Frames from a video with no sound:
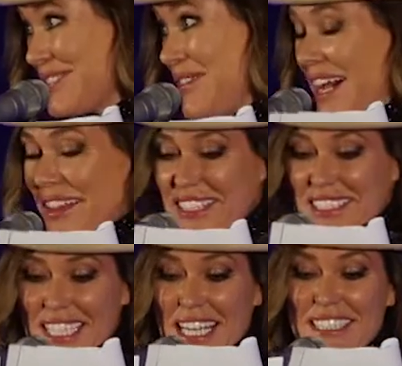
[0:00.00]
father's
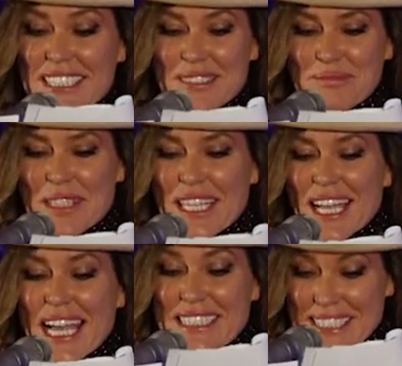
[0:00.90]
side,
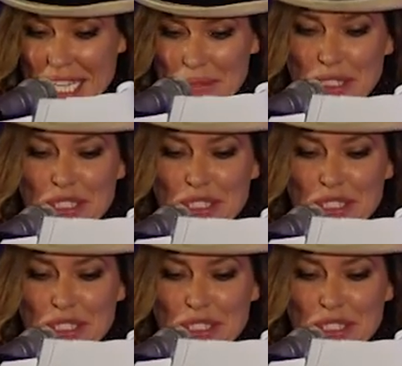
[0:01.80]
and Simon